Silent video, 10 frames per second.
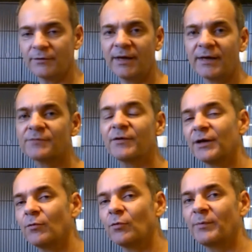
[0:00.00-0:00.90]
next
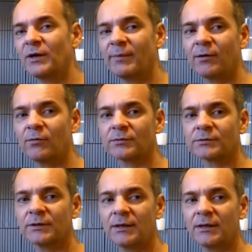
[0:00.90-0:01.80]
video will be about
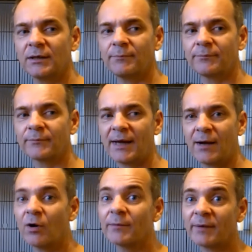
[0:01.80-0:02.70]

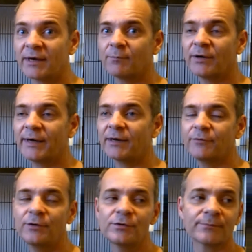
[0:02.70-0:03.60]
how I make my egg
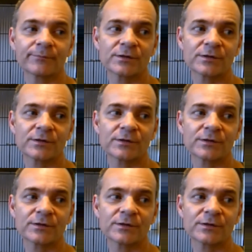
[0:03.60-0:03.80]
food.